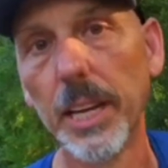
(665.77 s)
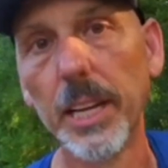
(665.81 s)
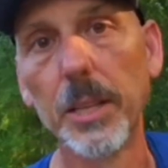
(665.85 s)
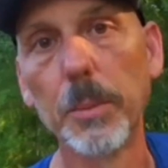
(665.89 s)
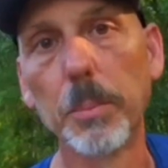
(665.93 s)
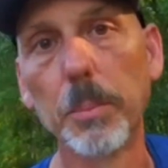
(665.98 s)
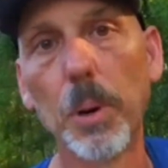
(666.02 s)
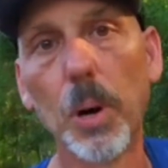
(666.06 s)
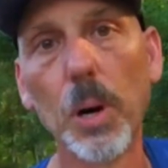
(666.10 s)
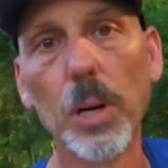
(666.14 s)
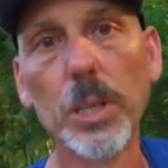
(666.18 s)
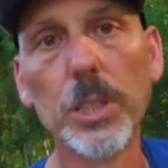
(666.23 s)
get
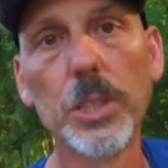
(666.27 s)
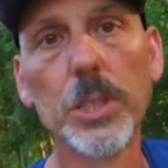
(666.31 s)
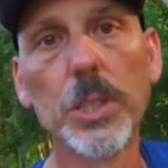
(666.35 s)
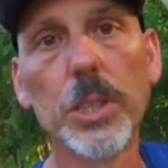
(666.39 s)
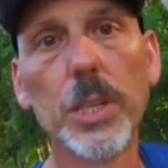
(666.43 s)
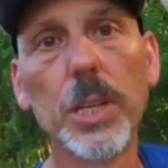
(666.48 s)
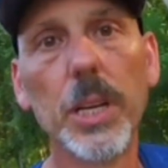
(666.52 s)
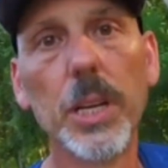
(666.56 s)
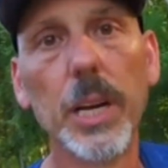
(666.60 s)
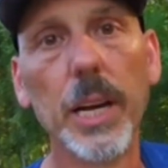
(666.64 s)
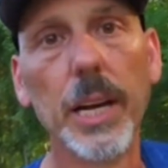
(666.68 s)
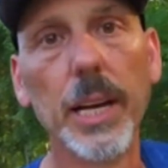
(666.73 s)
the
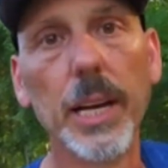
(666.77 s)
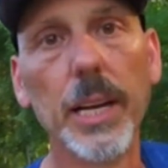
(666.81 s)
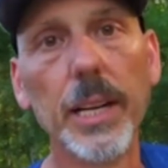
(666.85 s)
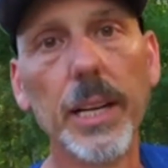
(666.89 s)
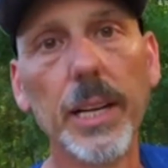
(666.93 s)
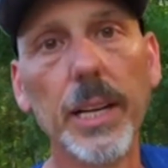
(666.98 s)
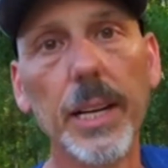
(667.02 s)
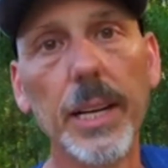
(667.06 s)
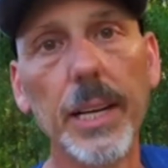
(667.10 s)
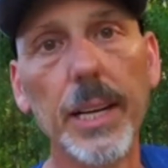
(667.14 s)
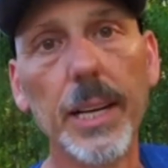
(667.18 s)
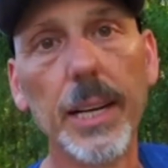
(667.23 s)
parts
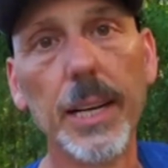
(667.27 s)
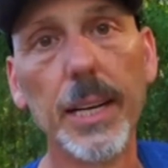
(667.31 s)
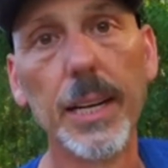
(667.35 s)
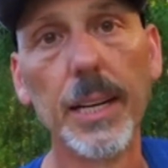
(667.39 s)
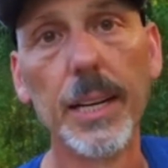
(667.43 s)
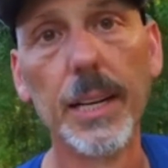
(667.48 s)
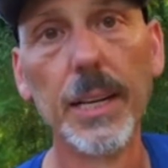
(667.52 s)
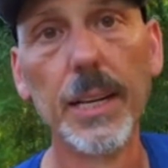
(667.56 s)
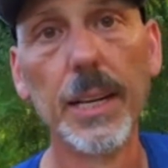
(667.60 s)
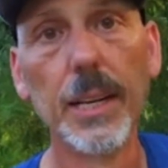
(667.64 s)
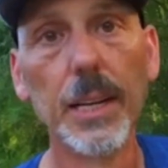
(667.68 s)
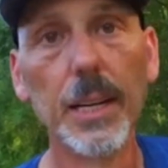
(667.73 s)

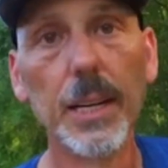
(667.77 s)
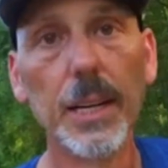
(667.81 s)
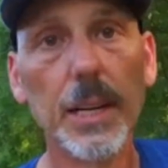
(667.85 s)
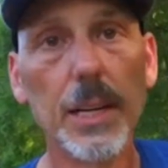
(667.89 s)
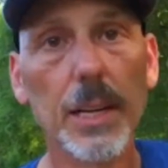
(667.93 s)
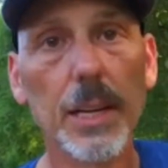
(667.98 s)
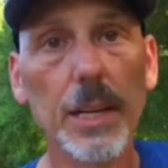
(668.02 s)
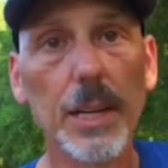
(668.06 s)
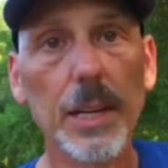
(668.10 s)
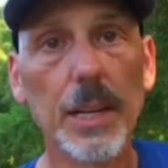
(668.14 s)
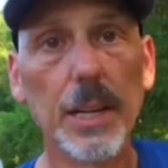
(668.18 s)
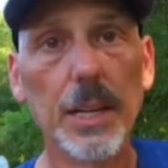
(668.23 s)
and
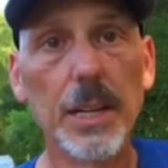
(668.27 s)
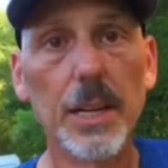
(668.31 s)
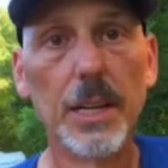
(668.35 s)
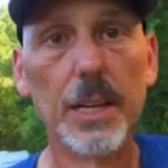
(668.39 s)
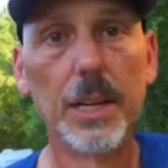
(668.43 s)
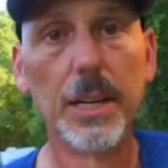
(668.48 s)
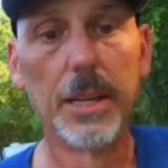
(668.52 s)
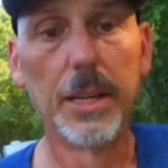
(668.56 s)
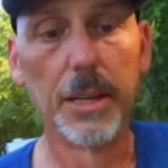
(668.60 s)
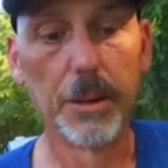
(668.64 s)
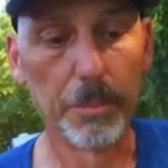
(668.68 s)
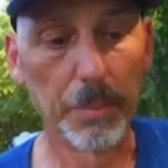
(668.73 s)

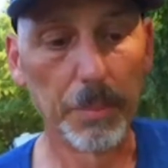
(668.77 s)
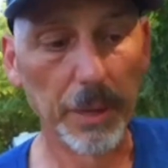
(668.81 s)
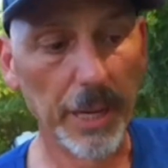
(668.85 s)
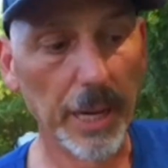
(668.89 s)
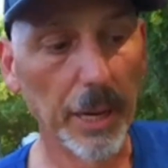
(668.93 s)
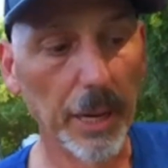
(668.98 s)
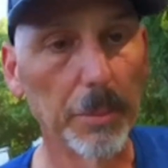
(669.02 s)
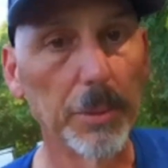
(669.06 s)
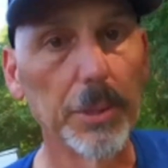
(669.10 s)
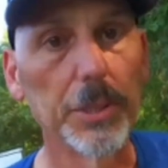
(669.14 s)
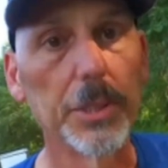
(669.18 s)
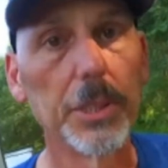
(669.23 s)

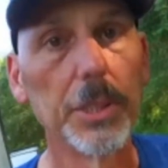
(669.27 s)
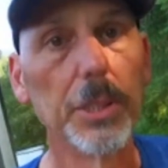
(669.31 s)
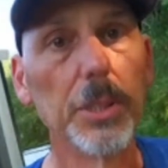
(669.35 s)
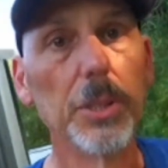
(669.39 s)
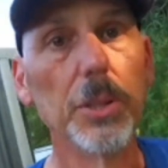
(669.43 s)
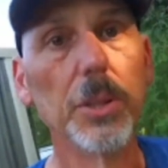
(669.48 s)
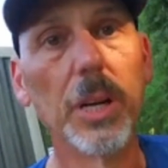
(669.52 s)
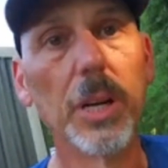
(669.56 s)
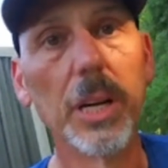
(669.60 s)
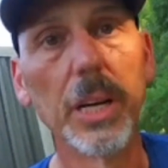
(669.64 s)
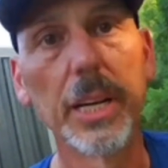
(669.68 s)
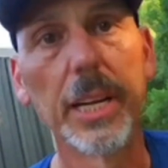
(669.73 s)
be able
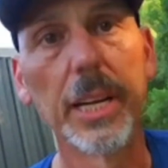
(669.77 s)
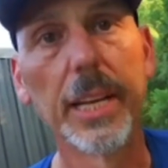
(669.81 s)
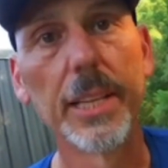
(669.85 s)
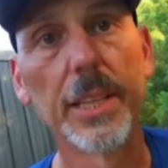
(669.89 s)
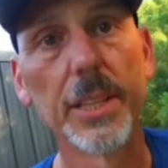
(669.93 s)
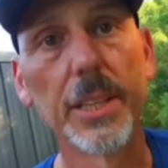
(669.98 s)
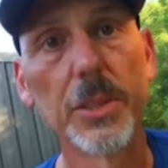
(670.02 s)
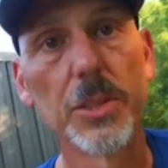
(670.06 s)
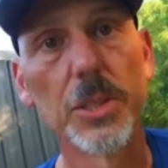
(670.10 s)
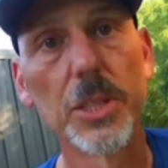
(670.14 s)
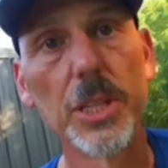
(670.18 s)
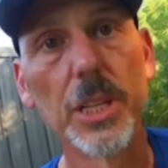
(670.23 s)
to
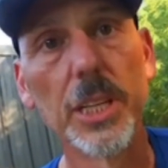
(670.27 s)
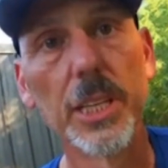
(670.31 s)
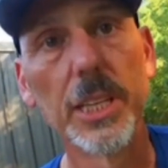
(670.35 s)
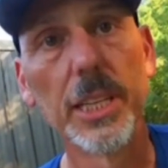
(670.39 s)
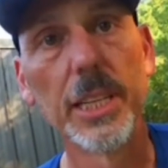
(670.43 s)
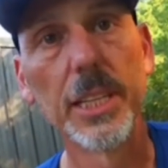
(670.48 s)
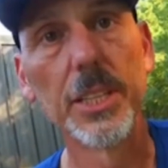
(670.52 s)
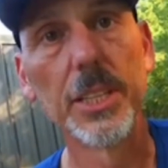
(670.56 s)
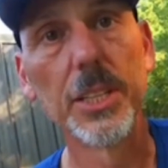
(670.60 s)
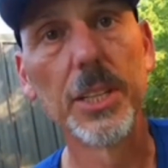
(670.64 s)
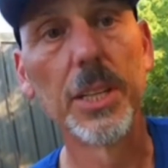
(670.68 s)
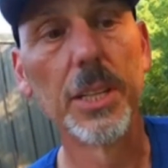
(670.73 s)
get those
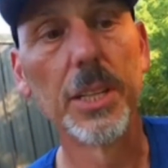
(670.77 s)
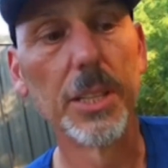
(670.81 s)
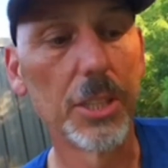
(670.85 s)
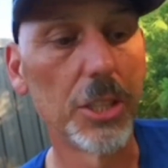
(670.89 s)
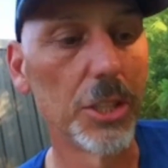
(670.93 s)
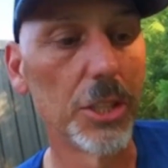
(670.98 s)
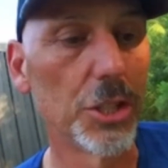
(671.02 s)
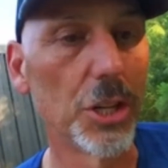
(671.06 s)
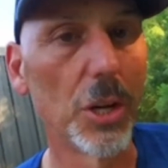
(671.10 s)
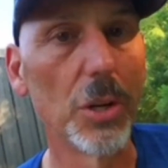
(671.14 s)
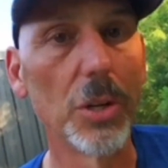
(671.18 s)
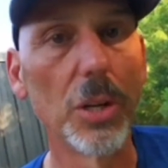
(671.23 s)
done and
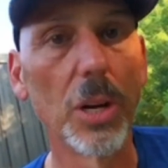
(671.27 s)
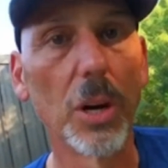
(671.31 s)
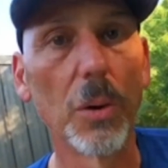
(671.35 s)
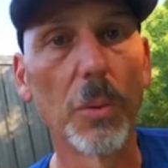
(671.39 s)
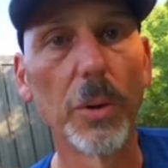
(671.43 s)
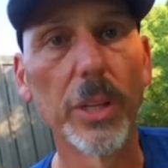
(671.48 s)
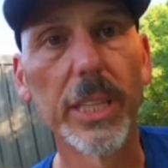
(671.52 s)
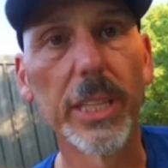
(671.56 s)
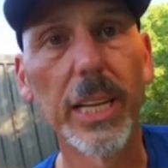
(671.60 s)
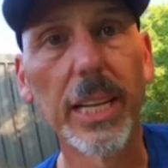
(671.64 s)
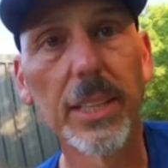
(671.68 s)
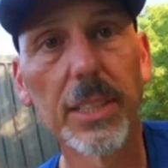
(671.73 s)
show y'all
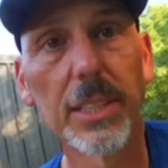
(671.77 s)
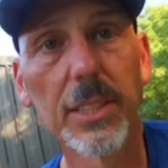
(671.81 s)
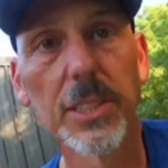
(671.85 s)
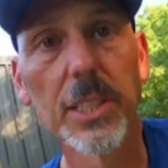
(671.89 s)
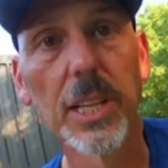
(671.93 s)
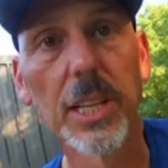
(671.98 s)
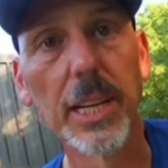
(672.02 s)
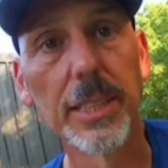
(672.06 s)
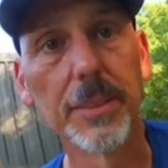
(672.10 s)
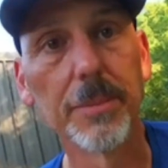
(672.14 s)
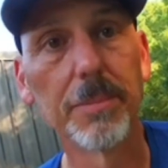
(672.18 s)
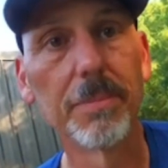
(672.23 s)
what that
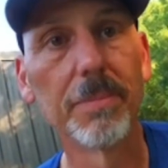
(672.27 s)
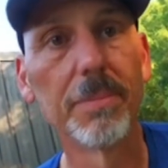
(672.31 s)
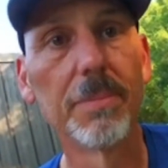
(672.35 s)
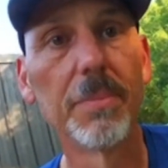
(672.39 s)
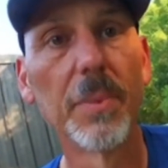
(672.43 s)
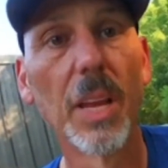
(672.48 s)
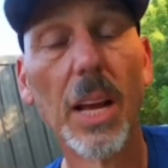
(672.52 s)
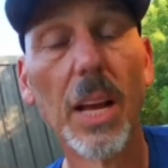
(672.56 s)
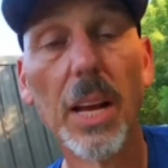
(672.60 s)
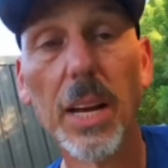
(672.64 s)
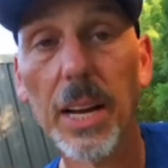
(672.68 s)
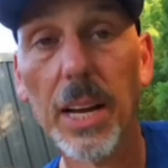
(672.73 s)
looks like.
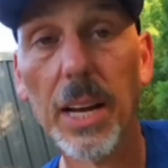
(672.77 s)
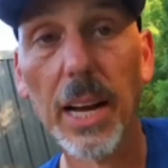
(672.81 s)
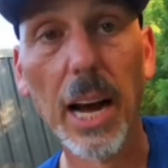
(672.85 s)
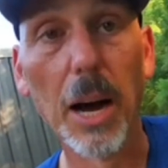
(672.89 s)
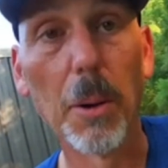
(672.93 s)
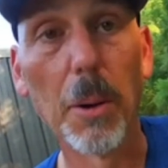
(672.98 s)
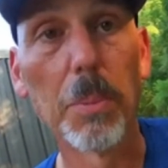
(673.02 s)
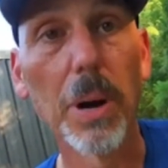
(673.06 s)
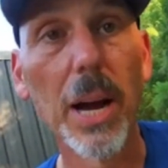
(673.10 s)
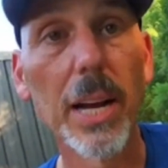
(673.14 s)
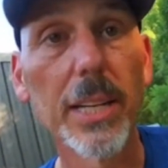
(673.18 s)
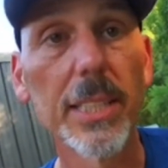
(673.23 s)

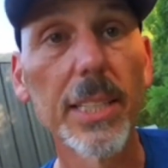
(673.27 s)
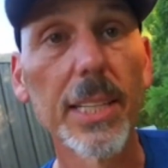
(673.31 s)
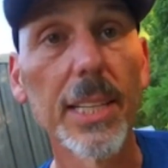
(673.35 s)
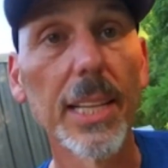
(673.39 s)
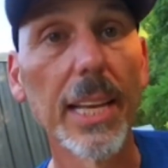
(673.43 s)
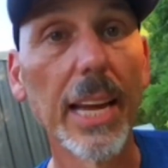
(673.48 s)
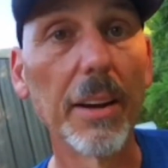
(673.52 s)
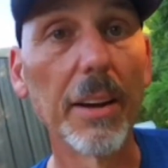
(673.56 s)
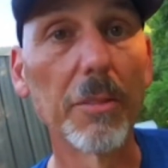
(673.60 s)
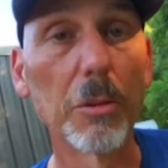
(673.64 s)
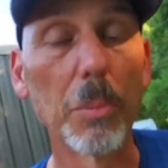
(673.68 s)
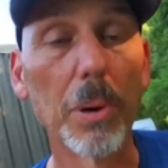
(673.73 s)
I'll
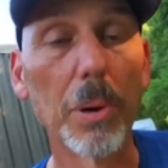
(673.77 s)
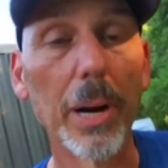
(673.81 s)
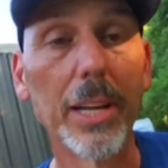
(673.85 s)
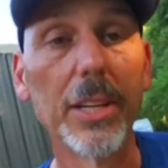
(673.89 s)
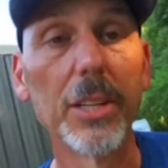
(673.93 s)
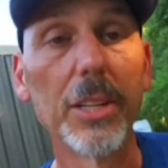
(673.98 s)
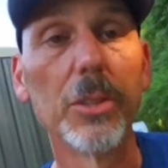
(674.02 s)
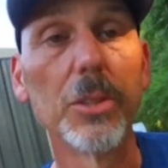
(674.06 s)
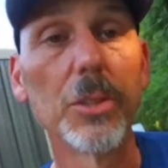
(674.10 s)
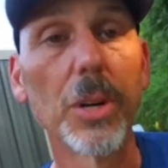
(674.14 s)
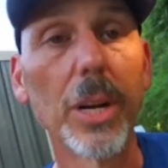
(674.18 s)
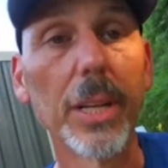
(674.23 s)
practically have a
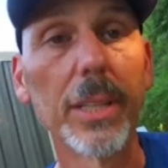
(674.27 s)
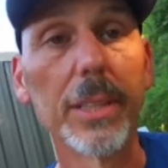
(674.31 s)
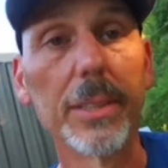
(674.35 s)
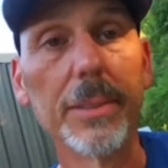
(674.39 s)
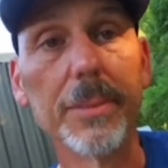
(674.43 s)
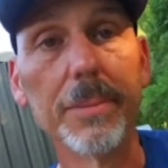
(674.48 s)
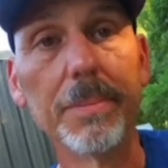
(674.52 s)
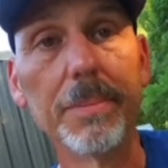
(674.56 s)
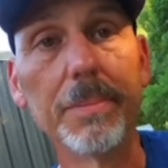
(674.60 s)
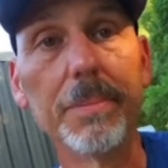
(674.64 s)
brand new trailer.